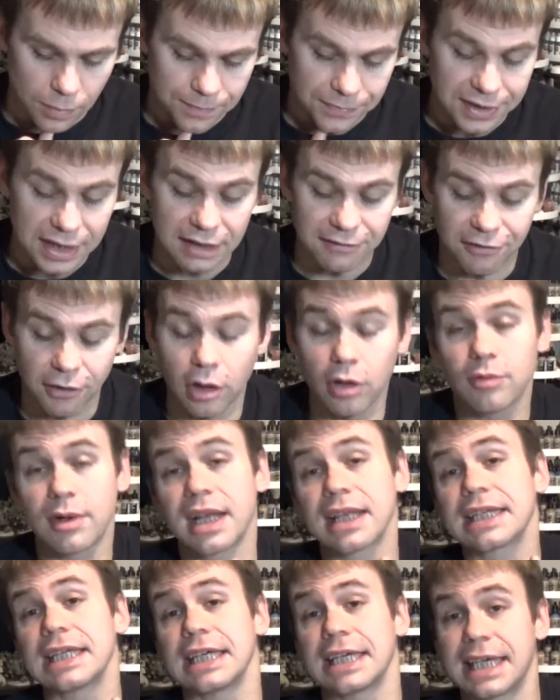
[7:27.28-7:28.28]
Infernal
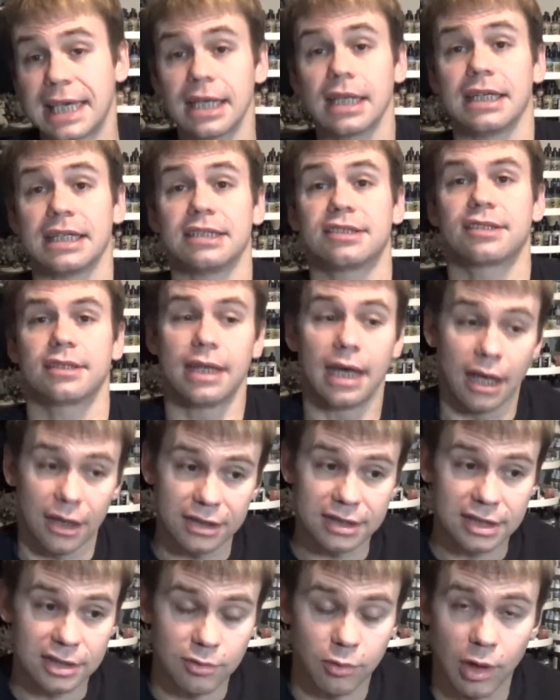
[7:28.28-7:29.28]
Relic Achilles. Now
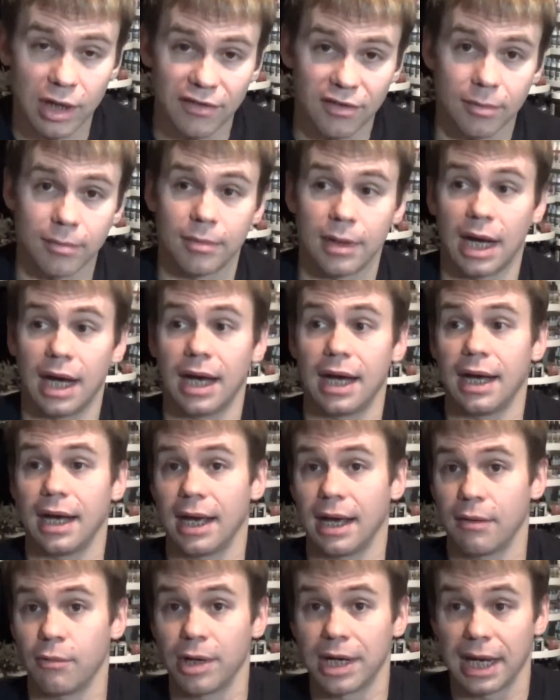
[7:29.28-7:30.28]
this is one of them
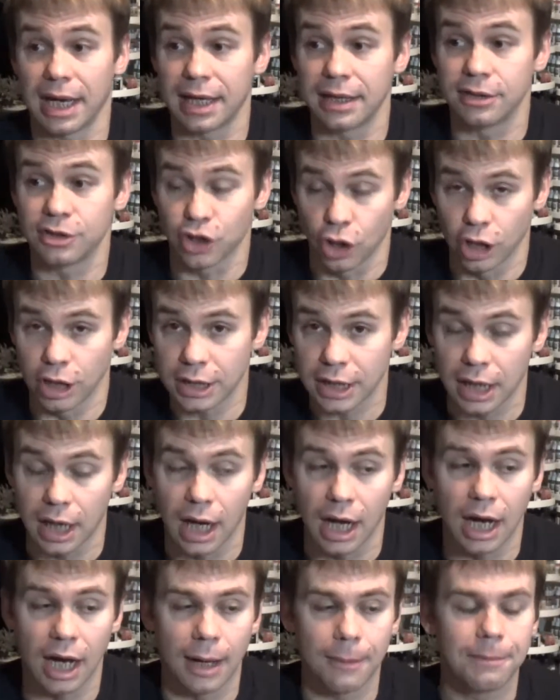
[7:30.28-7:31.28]
I went ahead and took
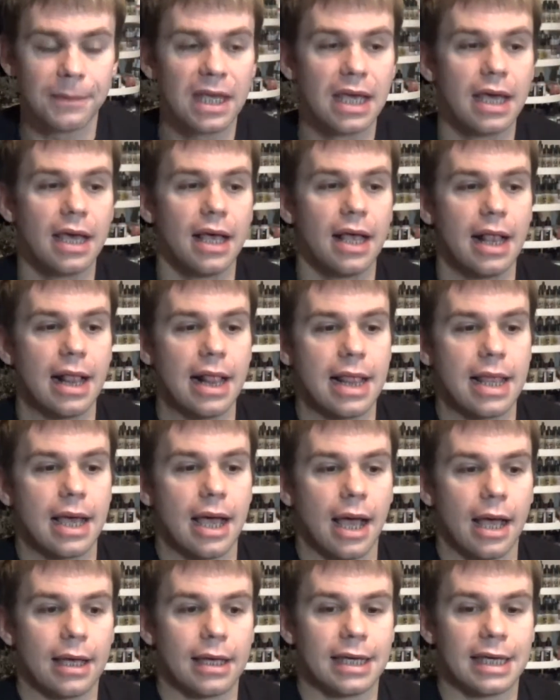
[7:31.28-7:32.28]

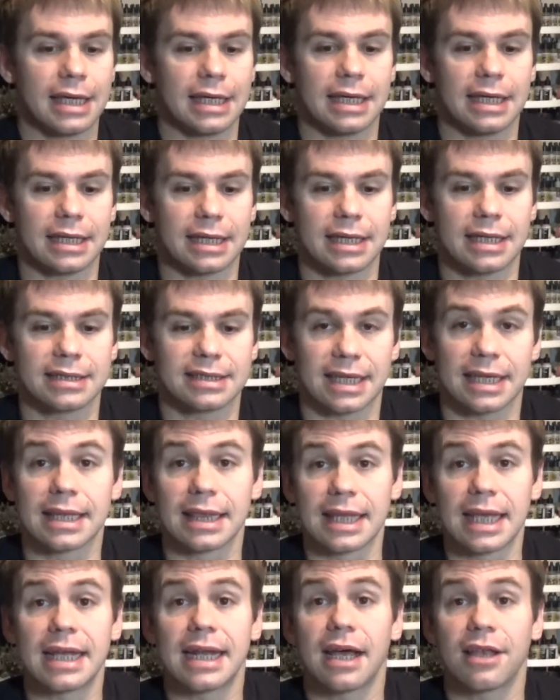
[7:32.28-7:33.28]
because it
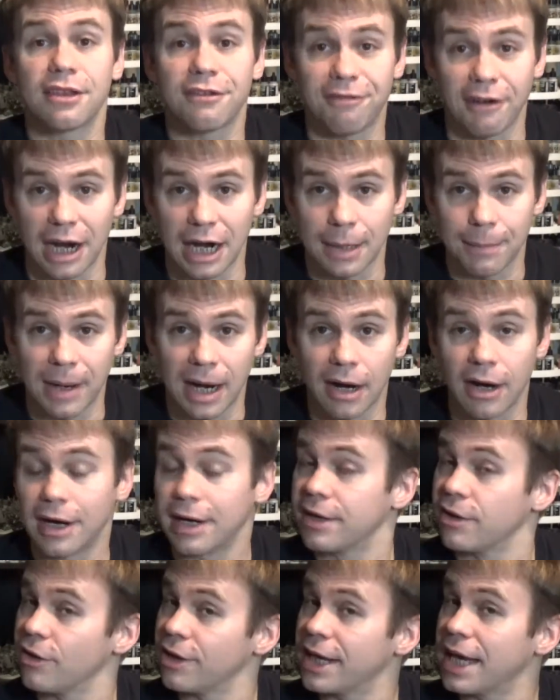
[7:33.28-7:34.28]
can lay down the firepower.
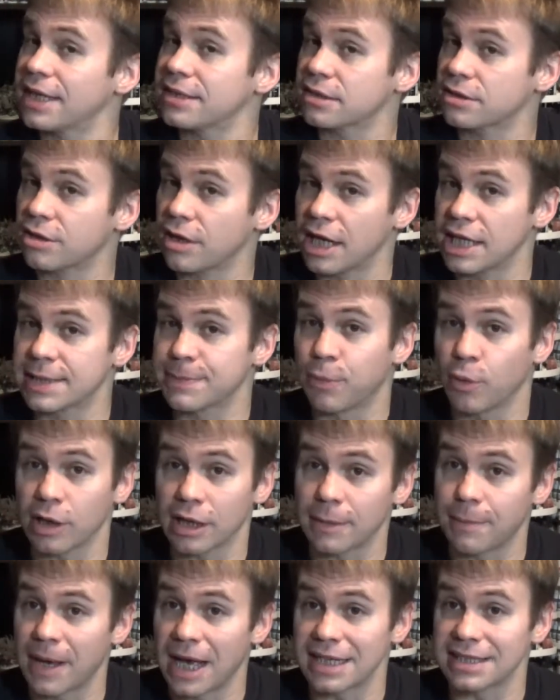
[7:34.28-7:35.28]
It only has a transport
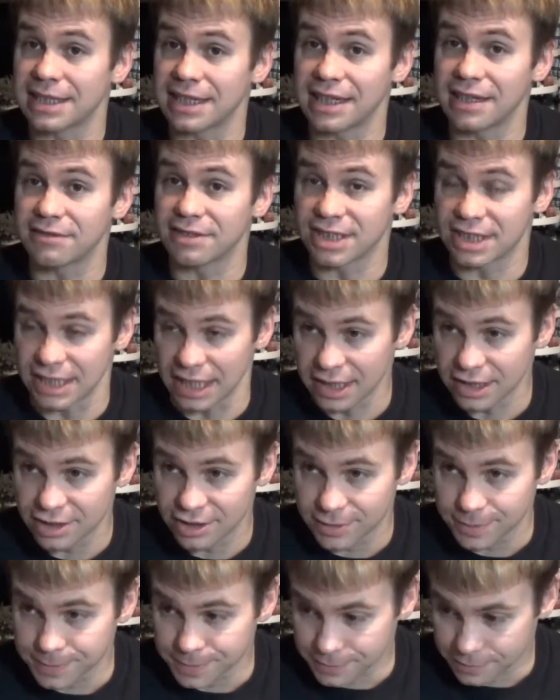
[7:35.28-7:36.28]
capacity of
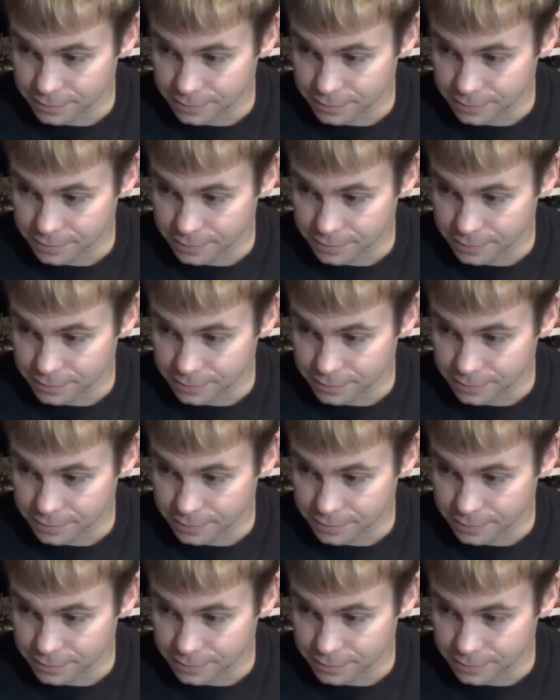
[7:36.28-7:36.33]
6,